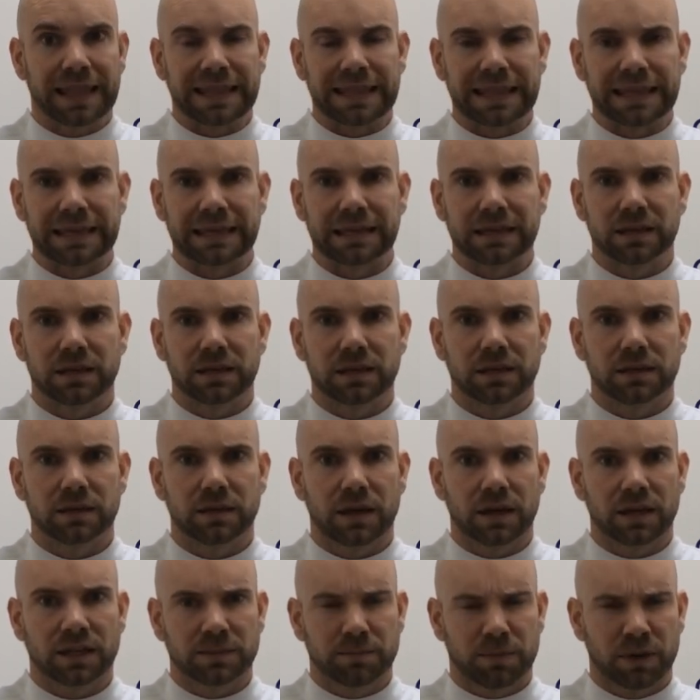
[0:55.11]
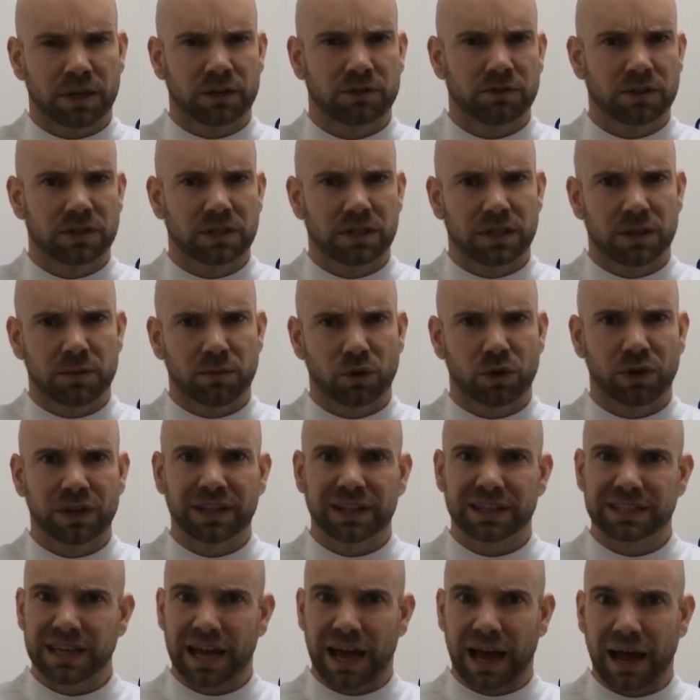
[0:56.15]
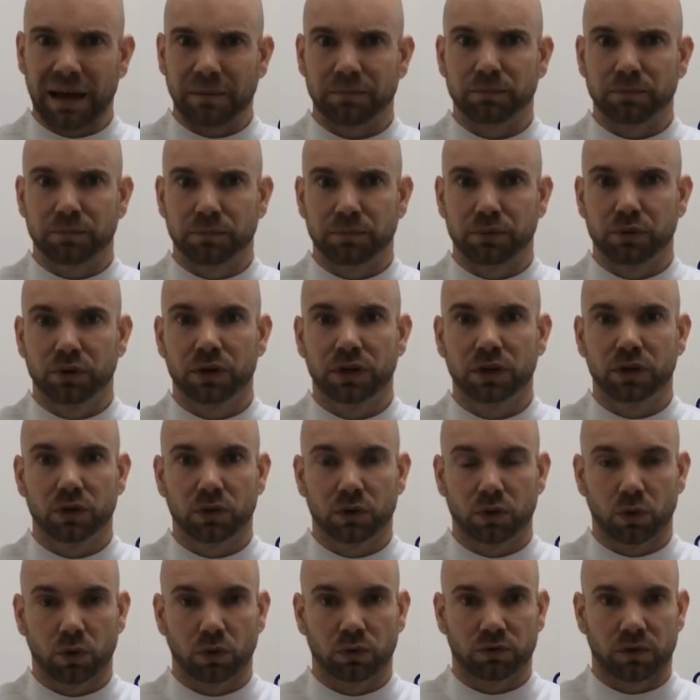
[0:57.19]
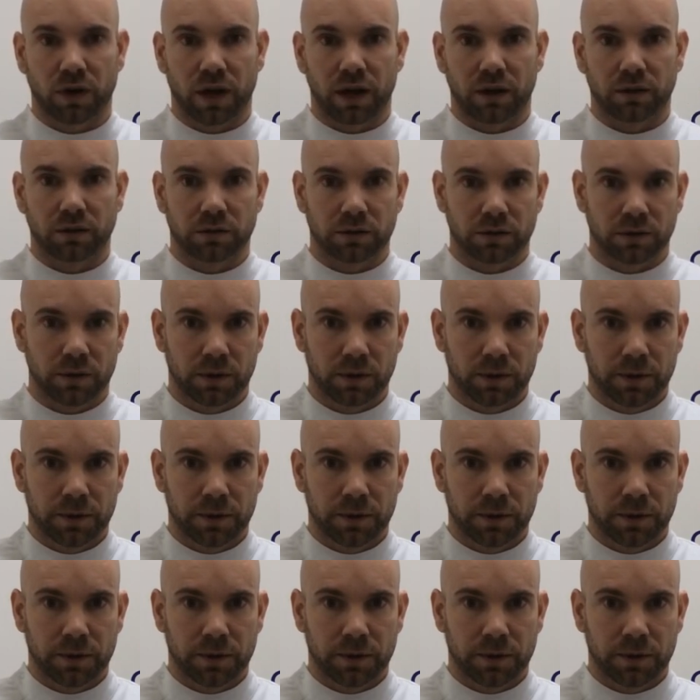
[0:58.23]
The expectorants and your mucolytics are pretty good all around